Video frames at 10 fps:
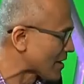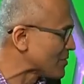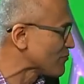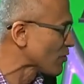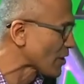I
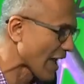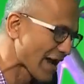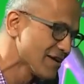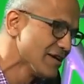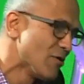mean, if you look
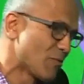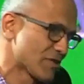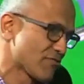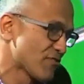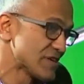at one of
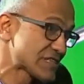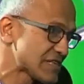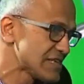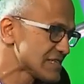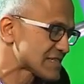the first
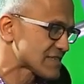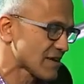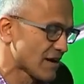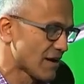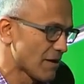things,
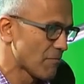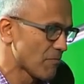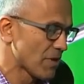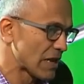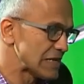
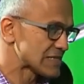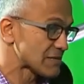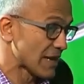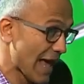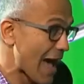at least
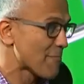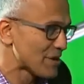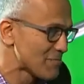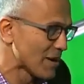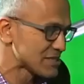that happened
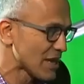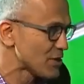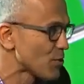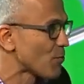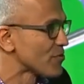in my
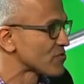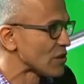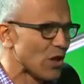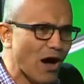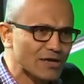tenure, was the
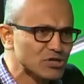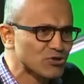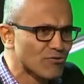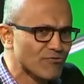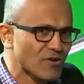launch
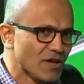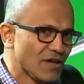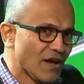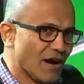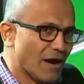of
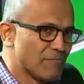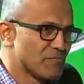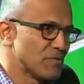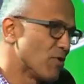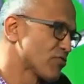
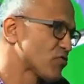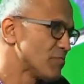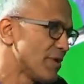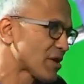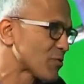the most
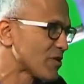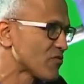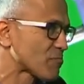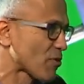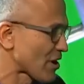
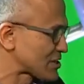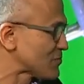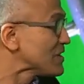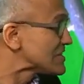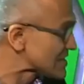ubiquitous
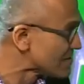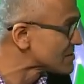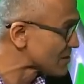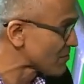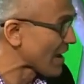productivity
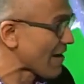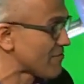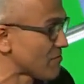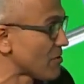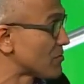service that we
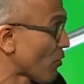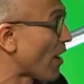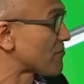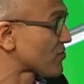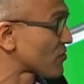have with
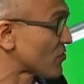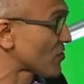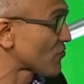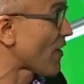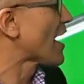Office
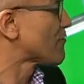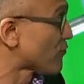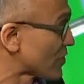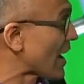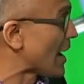365
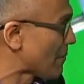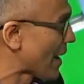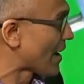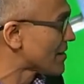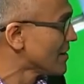for the
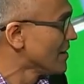iPad.